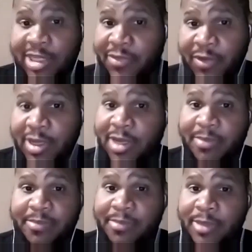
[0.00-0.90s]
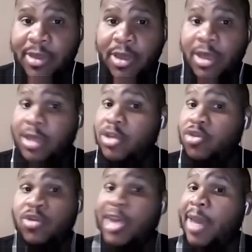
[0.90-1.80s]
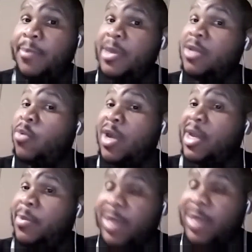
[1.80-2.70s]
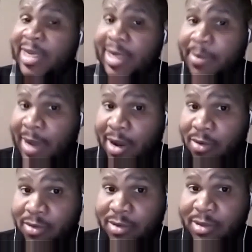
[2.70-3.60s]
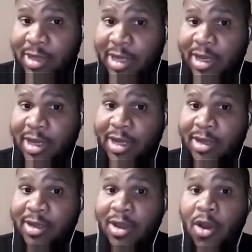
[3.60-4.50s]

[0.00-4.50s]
the fuck up. Exactly. You can't be the one complaining about uh, I didn't